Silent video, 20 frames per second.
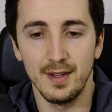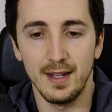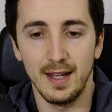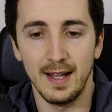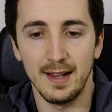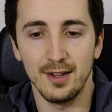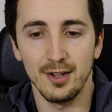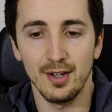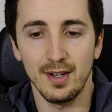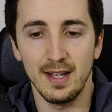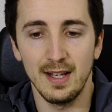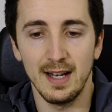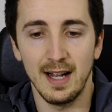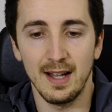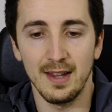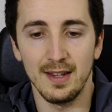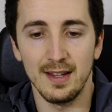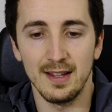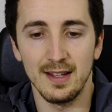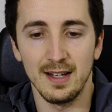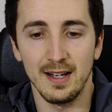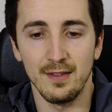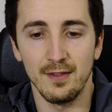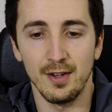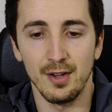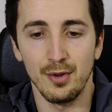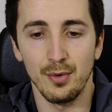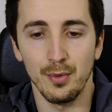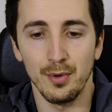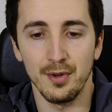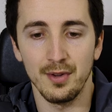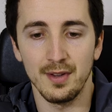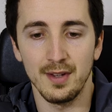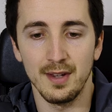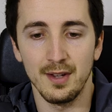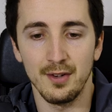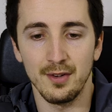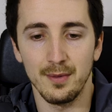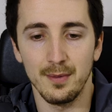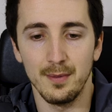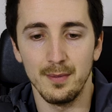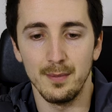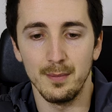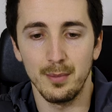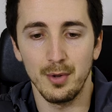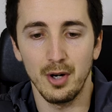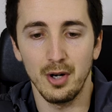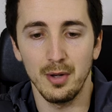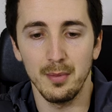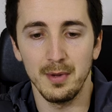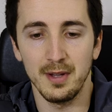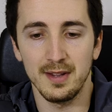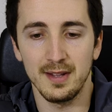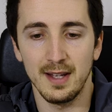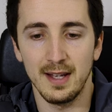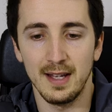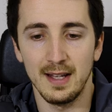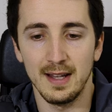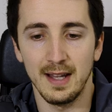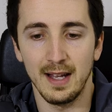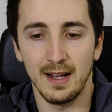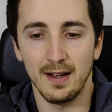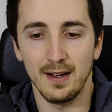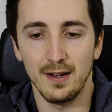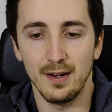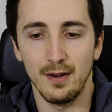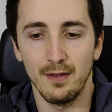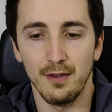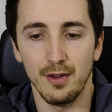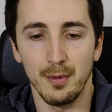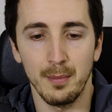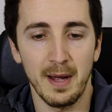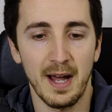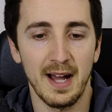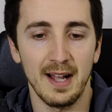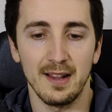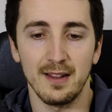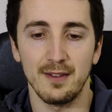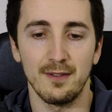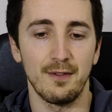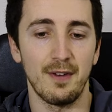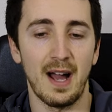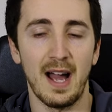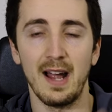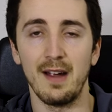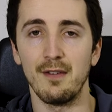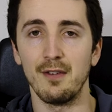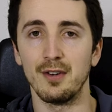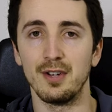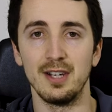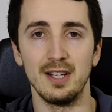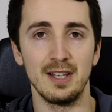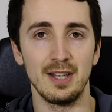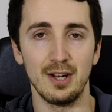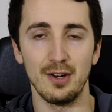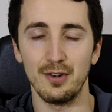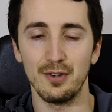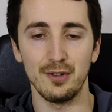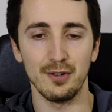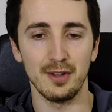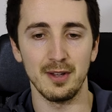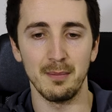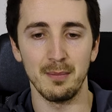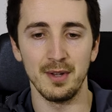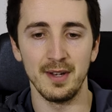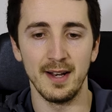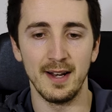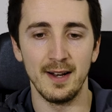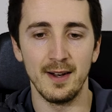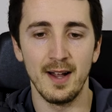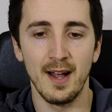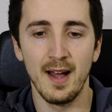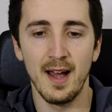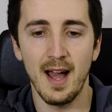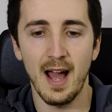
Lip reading: it's looking at these individuals and they're probably saying, like, over the past 5 or 10 years or something,